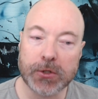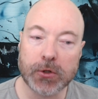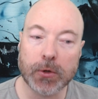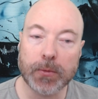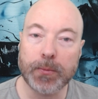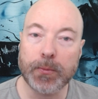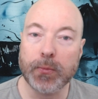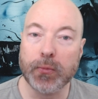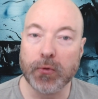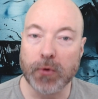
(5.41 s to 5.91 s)

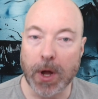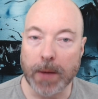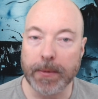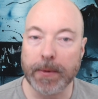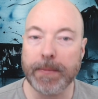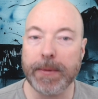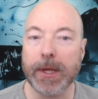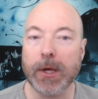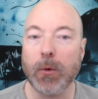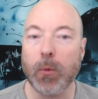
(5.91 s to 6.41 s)
you're
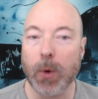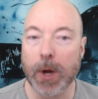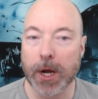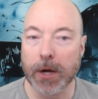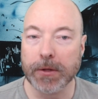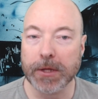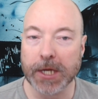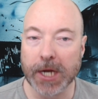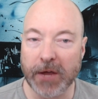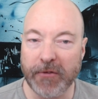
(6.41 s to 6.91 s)
probably
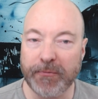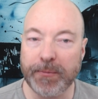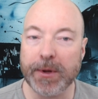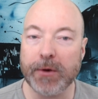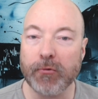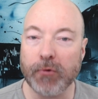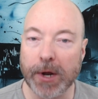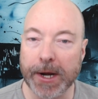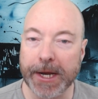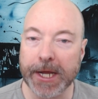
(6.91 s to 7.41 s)
aware that I've
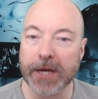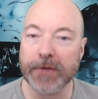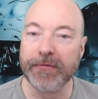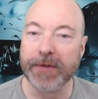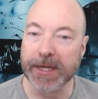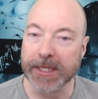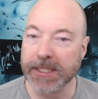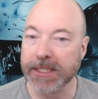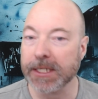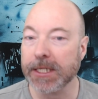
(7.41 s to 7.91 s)
been running a
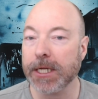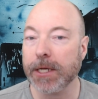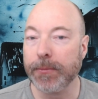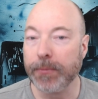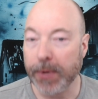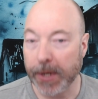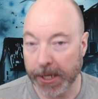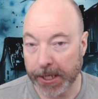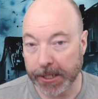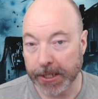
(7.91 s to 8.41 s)
Vaesen
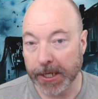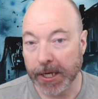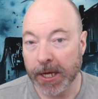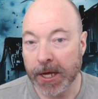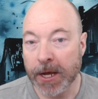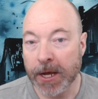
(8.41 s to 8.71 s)
campaign.